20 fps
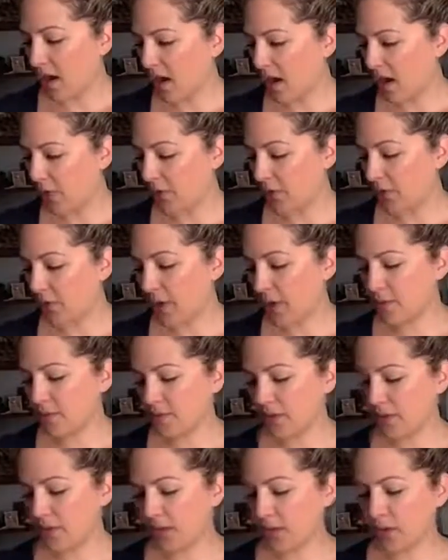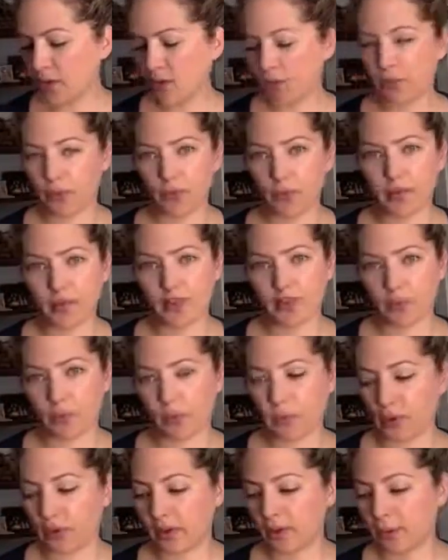So I'm just going to go through this
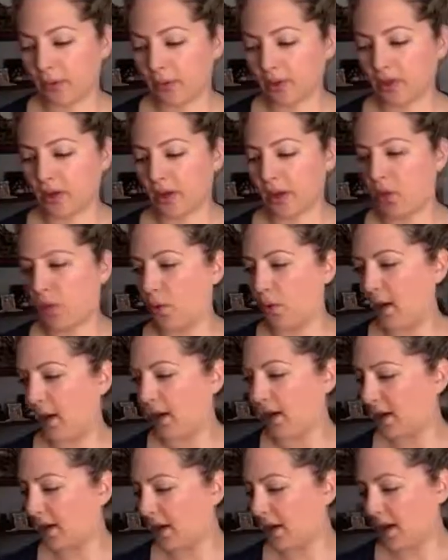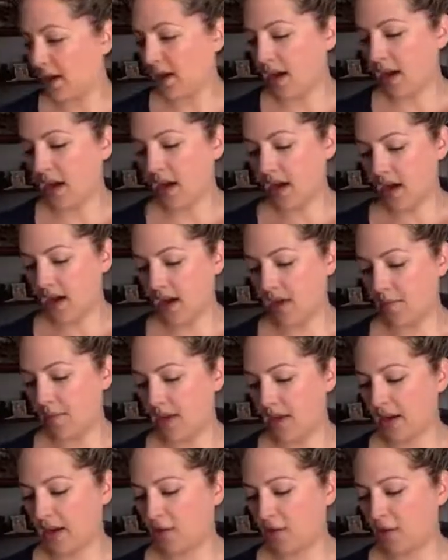really, really quick,
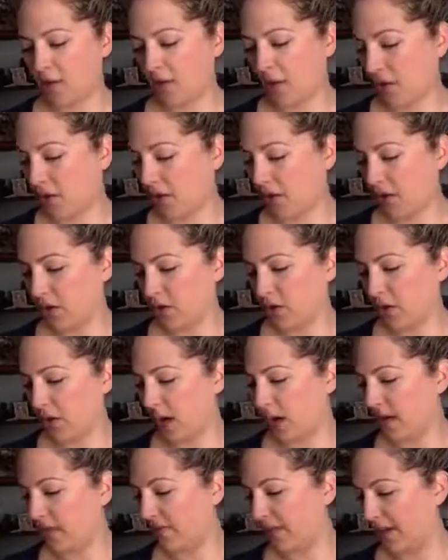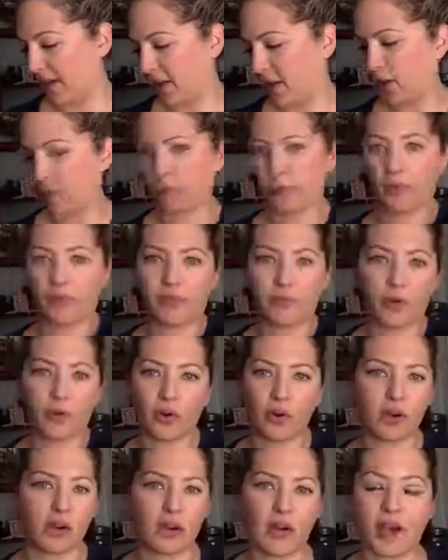and I'll show you kind of like your before
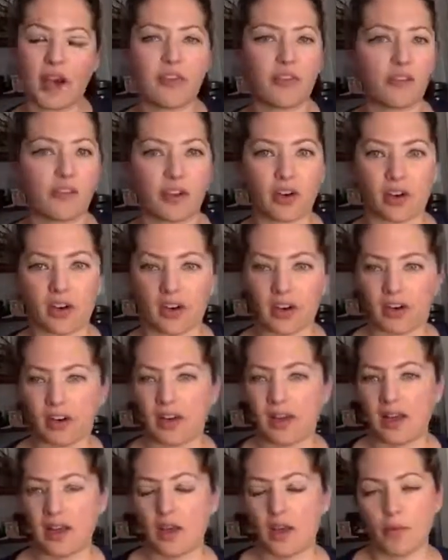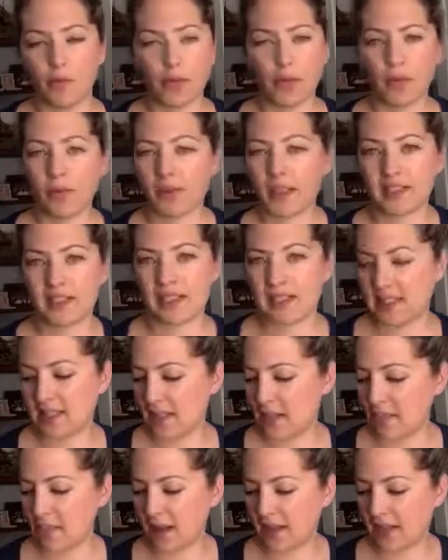and after, and people like to see the
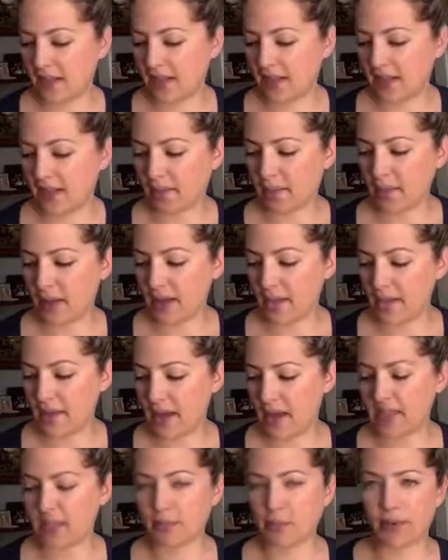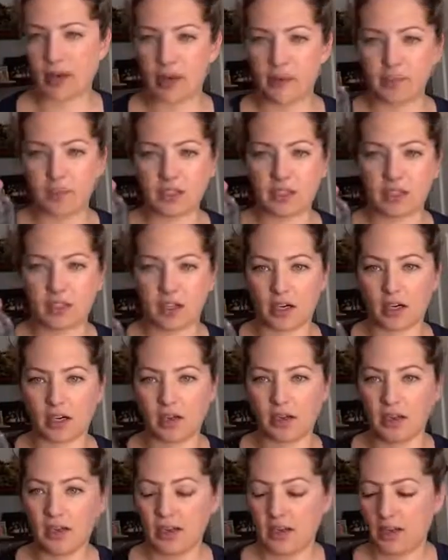magnetic mud mask, but I'm going to start
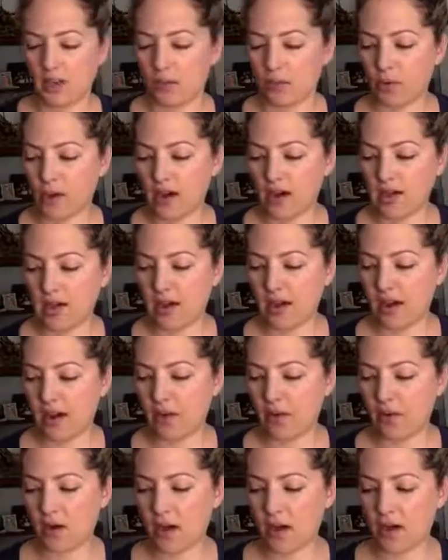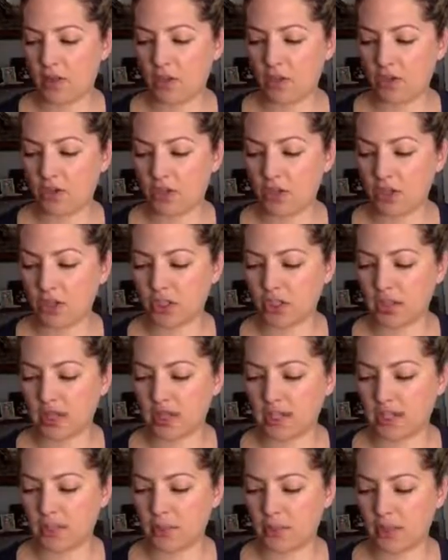right now with just getting
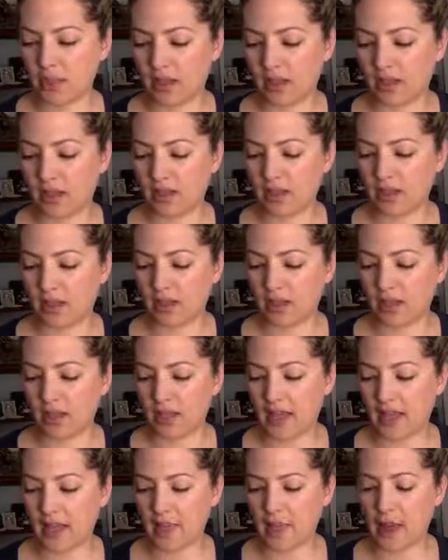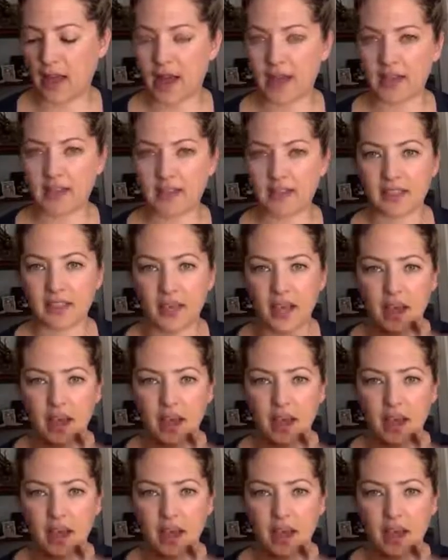some of the clay mask.